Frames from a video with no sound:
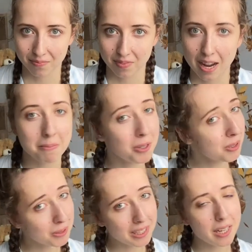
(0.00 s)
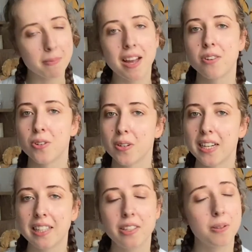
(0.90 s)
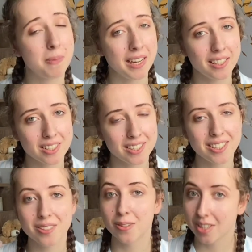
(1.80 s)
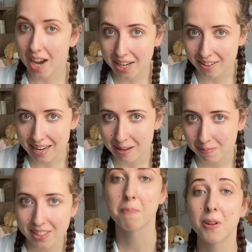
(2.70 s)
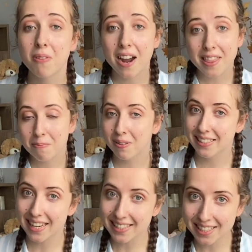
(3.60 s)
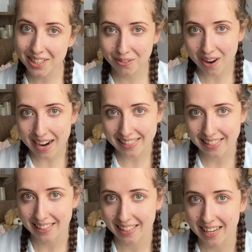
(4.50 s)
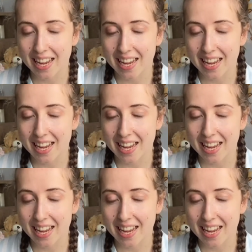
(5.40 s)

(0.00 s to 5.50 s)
I'm not talking about drawing little pictures or diagrams, but rather presenting your writing